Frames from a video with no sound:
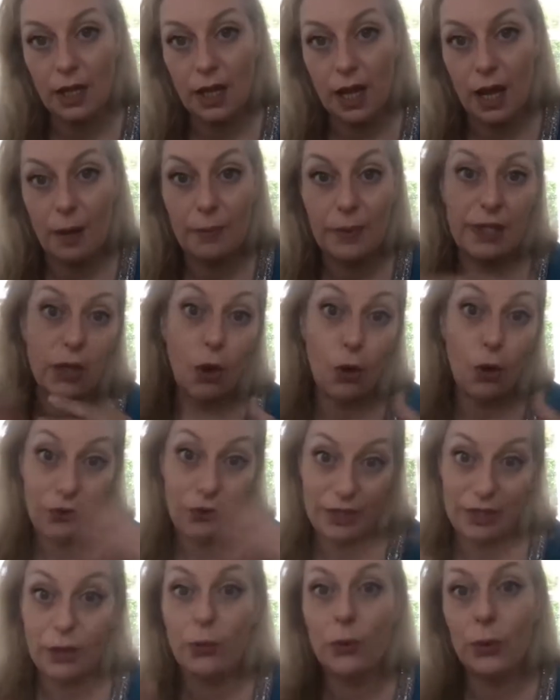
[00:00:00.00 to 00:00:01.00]
I mean, or
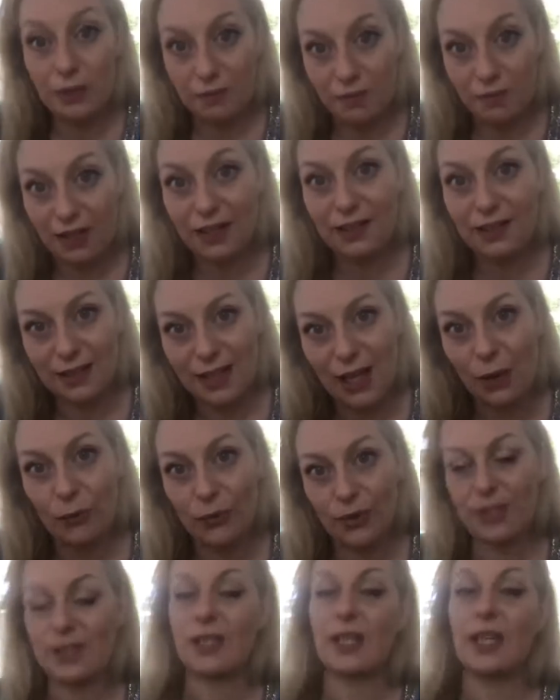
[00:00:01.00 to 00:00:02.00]
the equivalent now
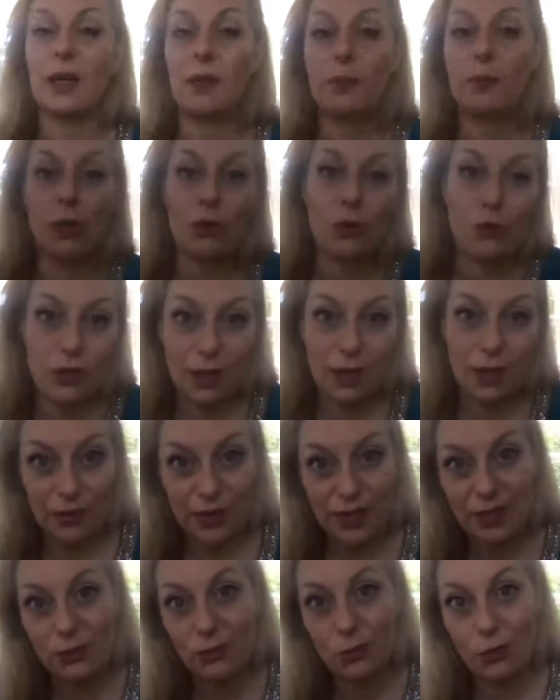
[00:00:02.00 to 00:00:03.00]
this year, because some
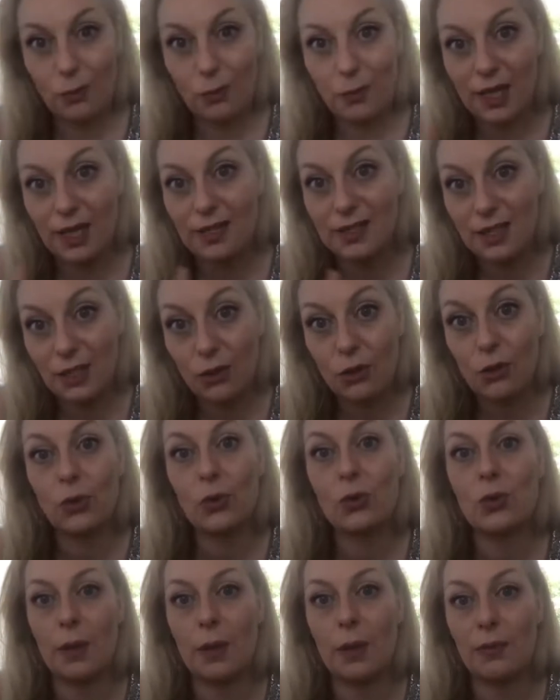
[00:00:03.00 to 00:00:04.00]
things will be
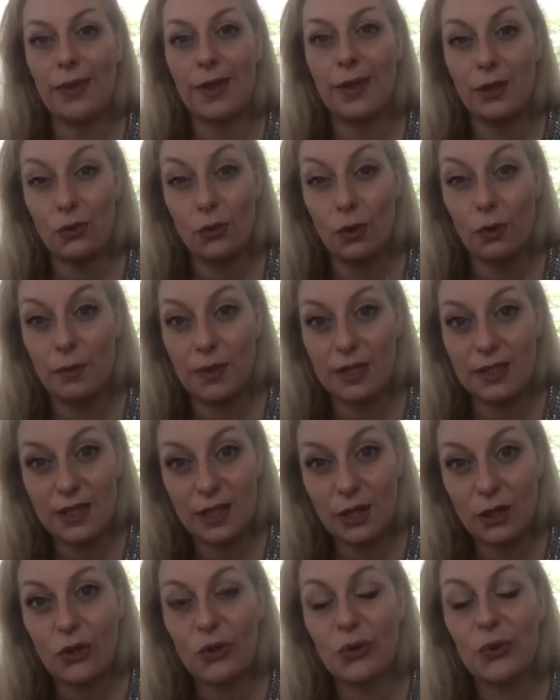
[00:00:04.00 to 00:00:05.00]
asynchronous, some things will be
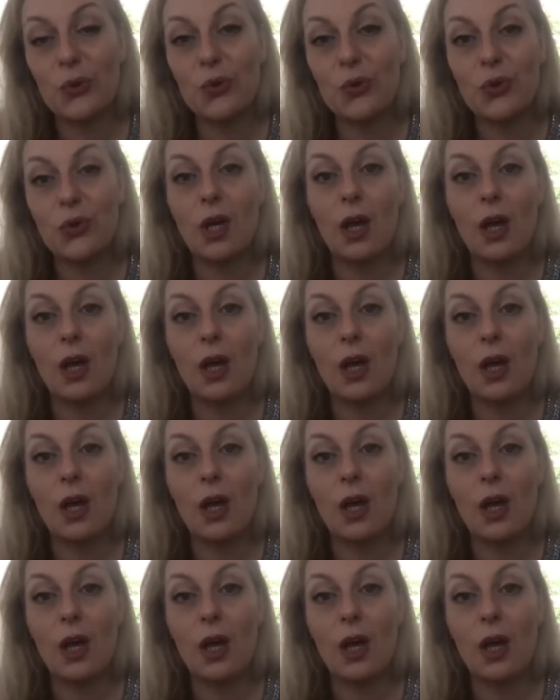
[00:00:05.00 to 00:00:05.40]
synchronous.